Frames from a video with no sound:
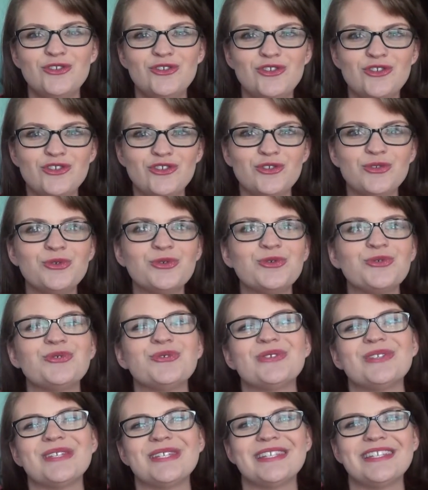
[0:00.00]

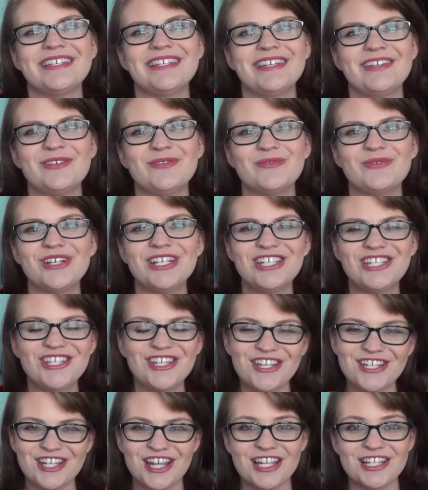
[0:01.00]
jewels and
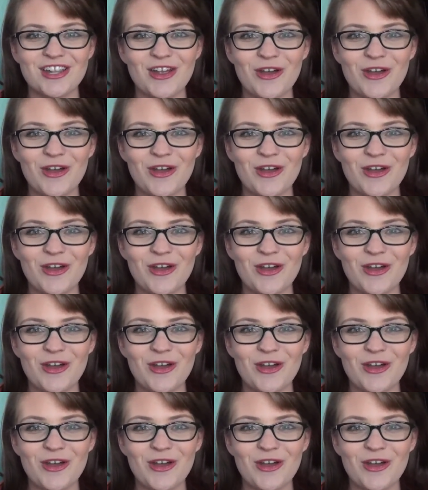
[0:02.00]
riches has